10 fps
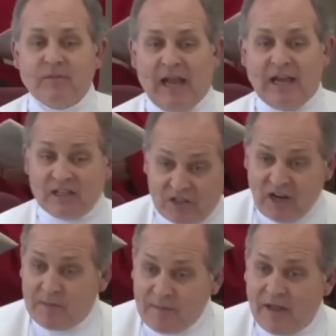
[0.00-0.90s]
and it's
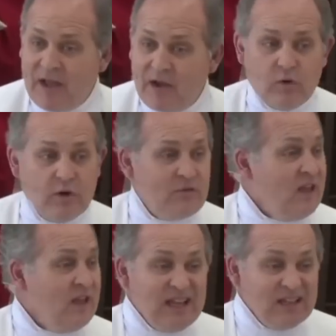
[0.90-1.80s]
not about that one
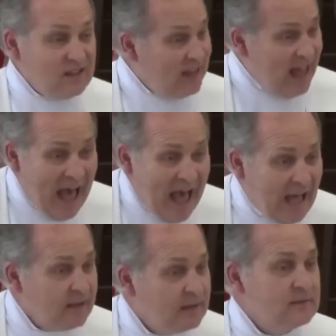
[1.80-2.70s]
thing, it's a lie.
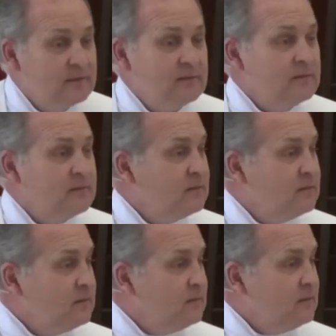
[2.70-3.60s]

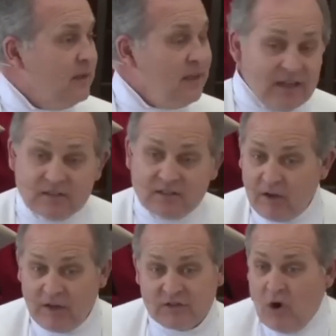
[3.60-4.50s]
It's
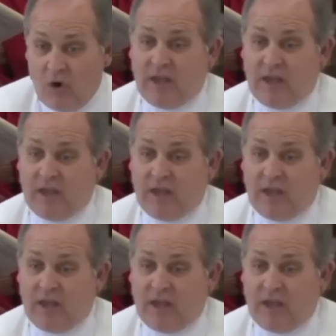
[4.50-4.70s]
no, it's no